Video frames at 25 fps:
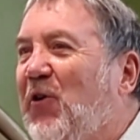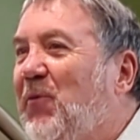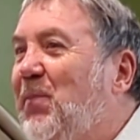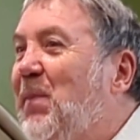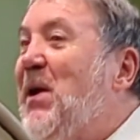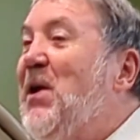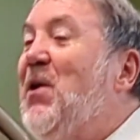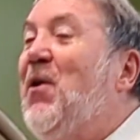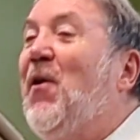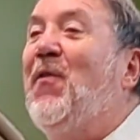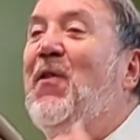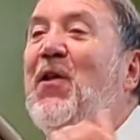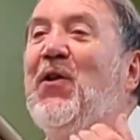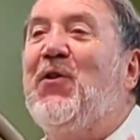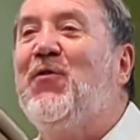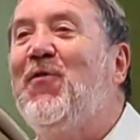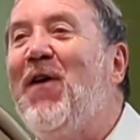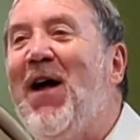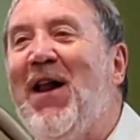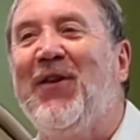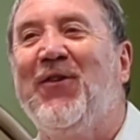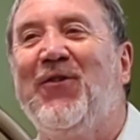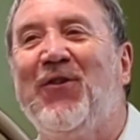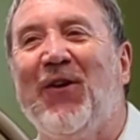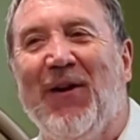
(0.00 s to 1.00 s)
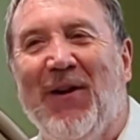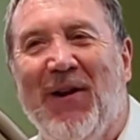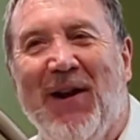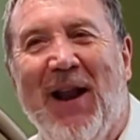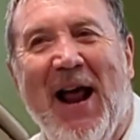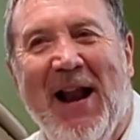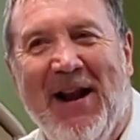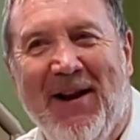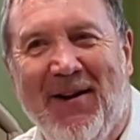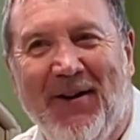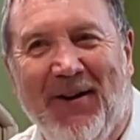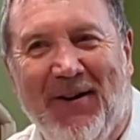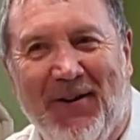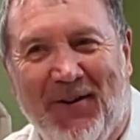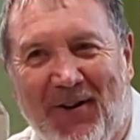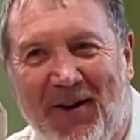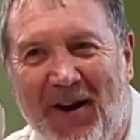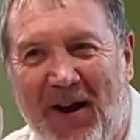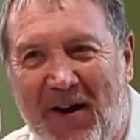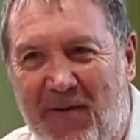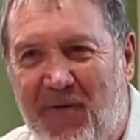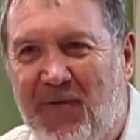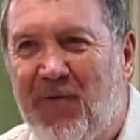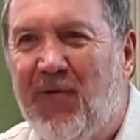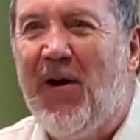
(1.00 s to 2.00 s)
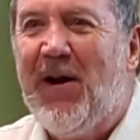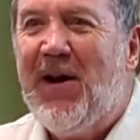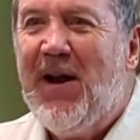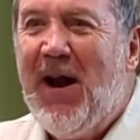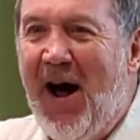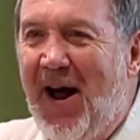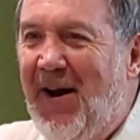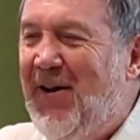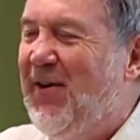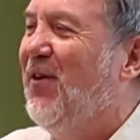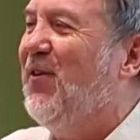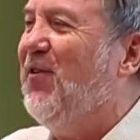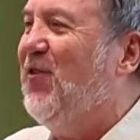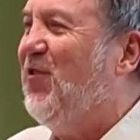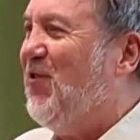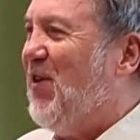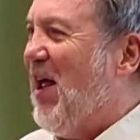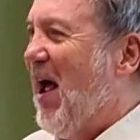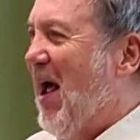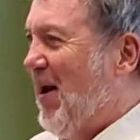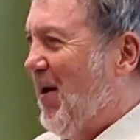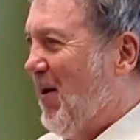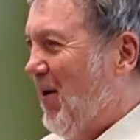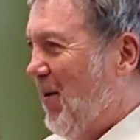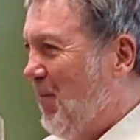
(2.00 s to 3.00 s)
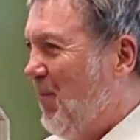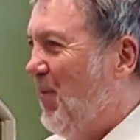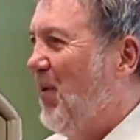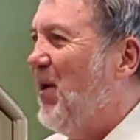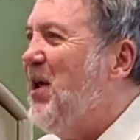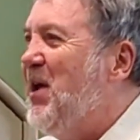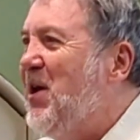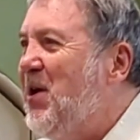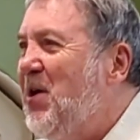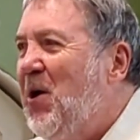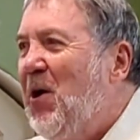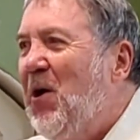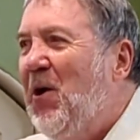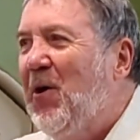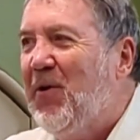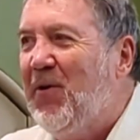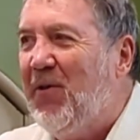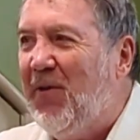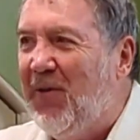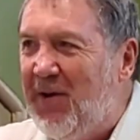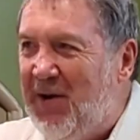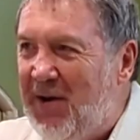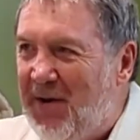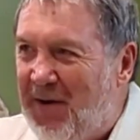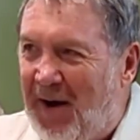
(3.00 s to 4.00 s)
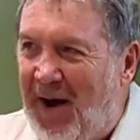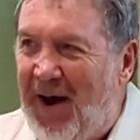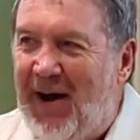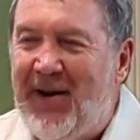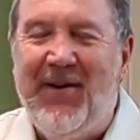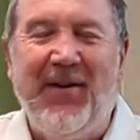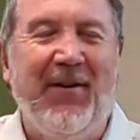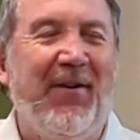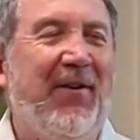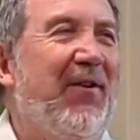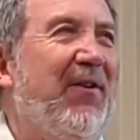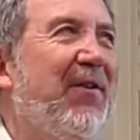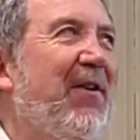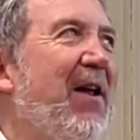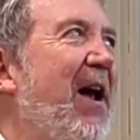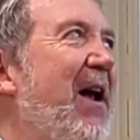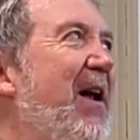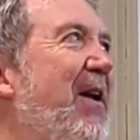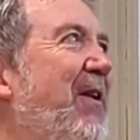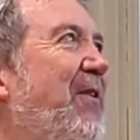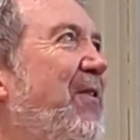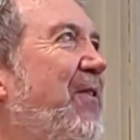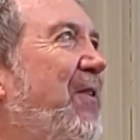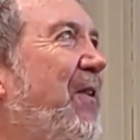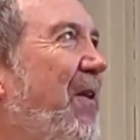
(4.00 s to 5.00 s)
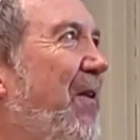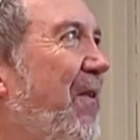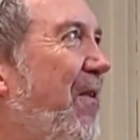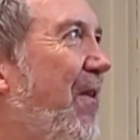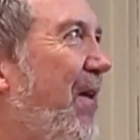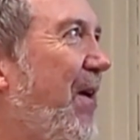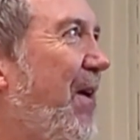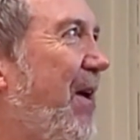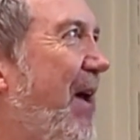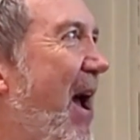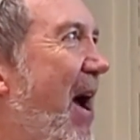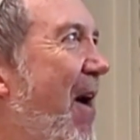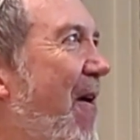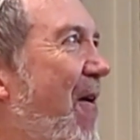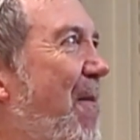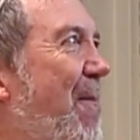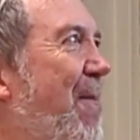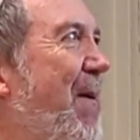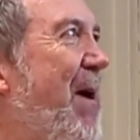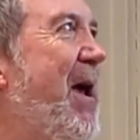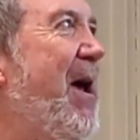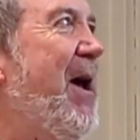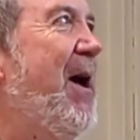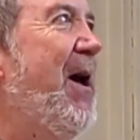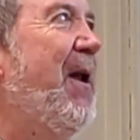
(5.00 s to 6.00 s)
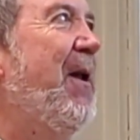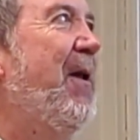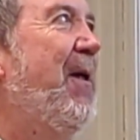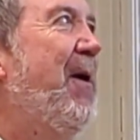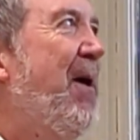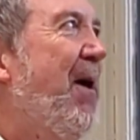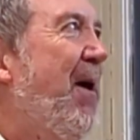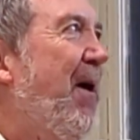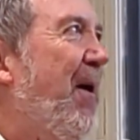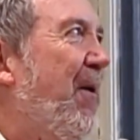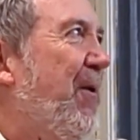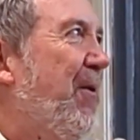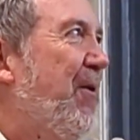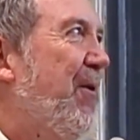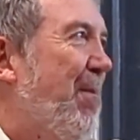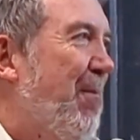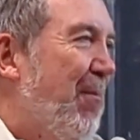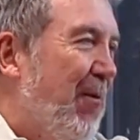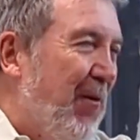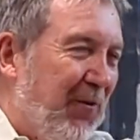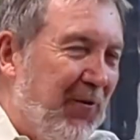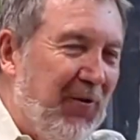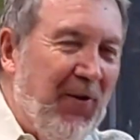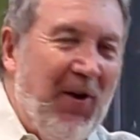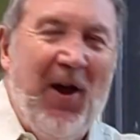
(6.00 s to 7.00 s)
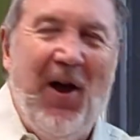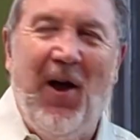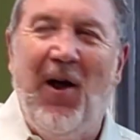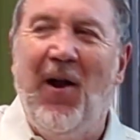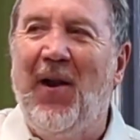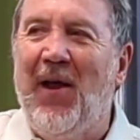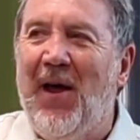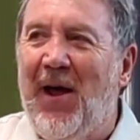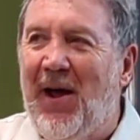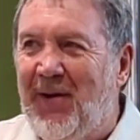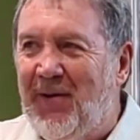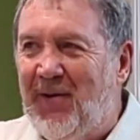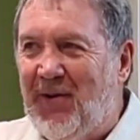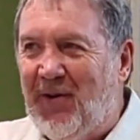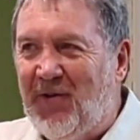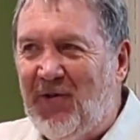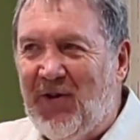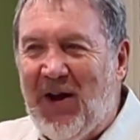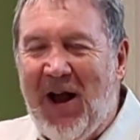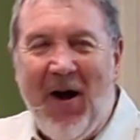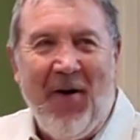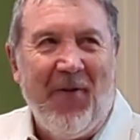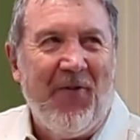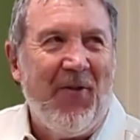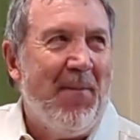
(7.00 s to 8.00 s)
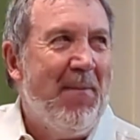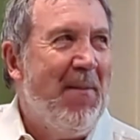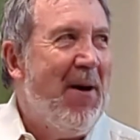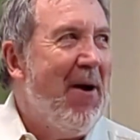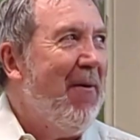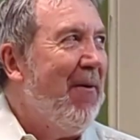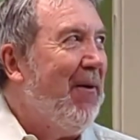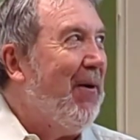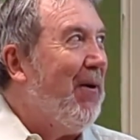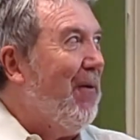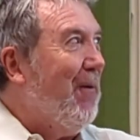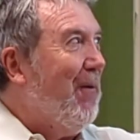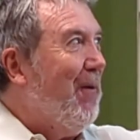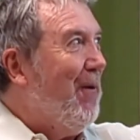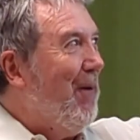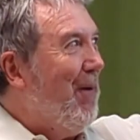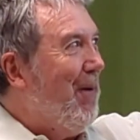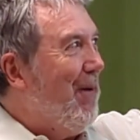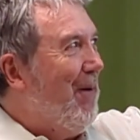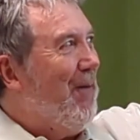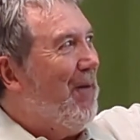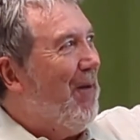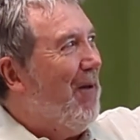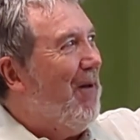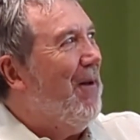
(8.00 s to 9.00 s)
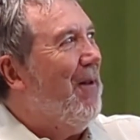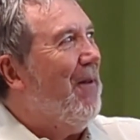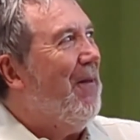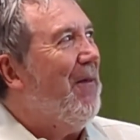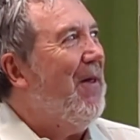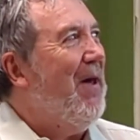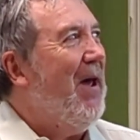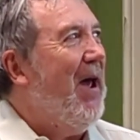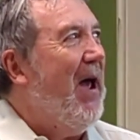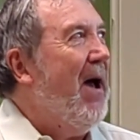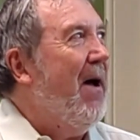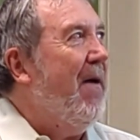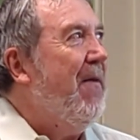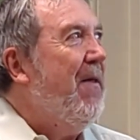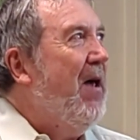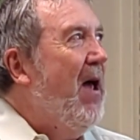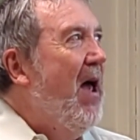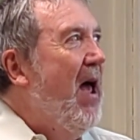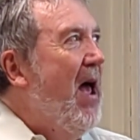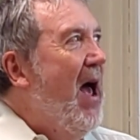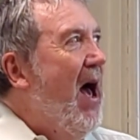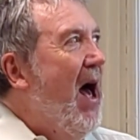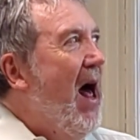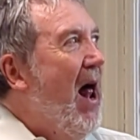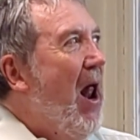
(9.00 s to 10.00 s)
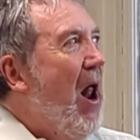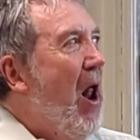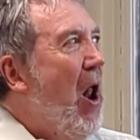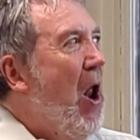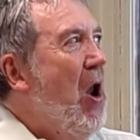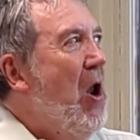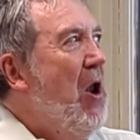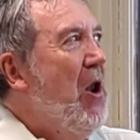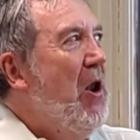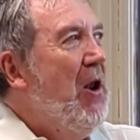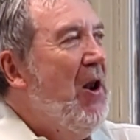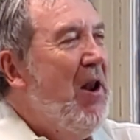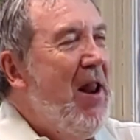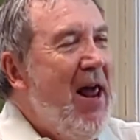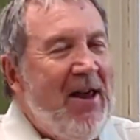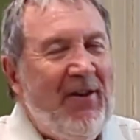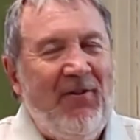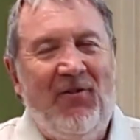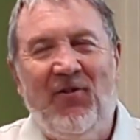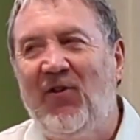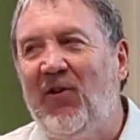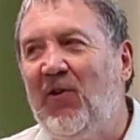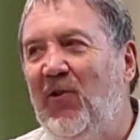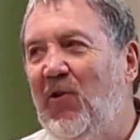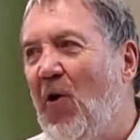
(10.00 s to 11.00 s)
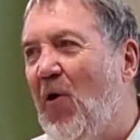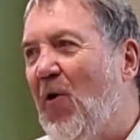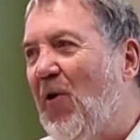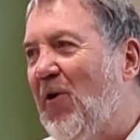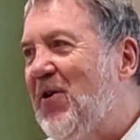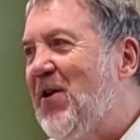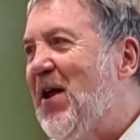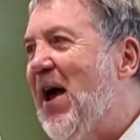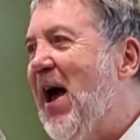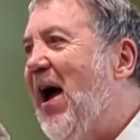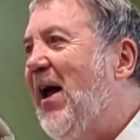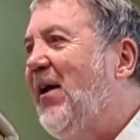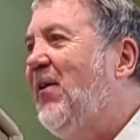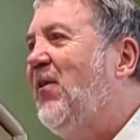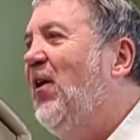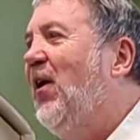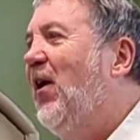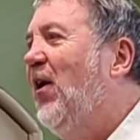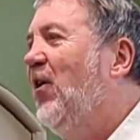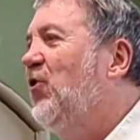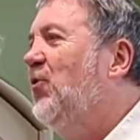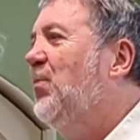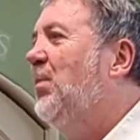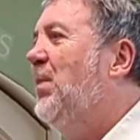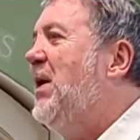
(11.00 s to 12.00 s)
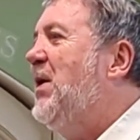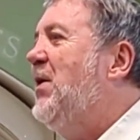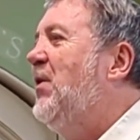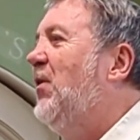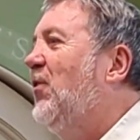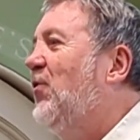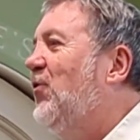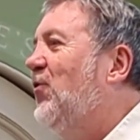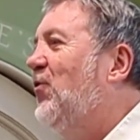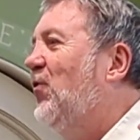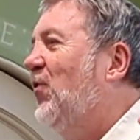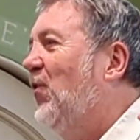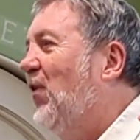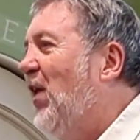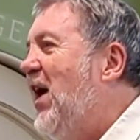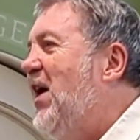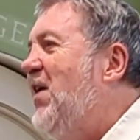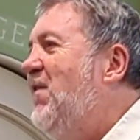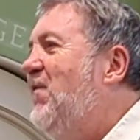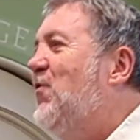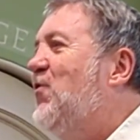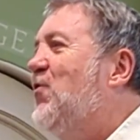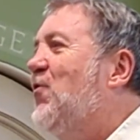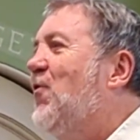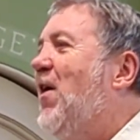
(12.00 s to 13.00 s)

has been on the transatlantic slave trade, understandably, to the United States, the Caribbean, to Brazil, and to South America. there. Less looked at has been the slave